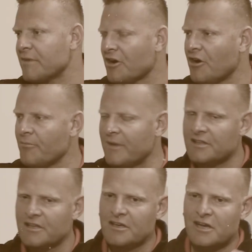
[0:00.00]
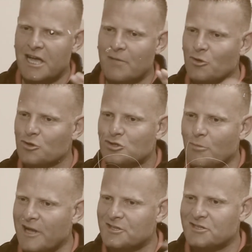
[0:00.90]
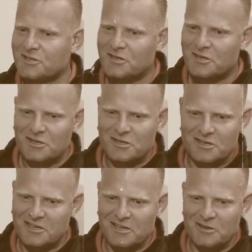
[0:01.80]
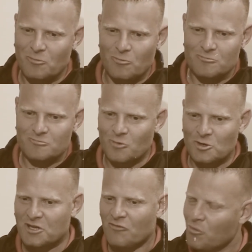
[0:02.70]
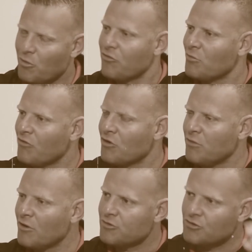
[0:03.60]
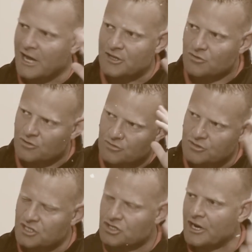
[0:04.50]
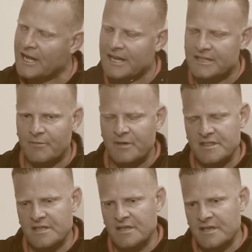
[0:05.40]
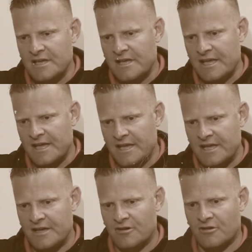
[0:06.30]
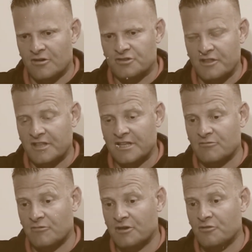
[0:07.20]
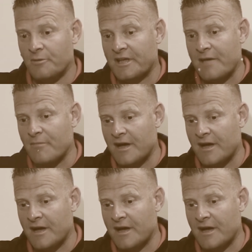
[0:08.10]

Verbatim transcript: my home. But I am not so much uh, watching football, football, football to try to disconnect a little bit. Uh, also, I think that when you became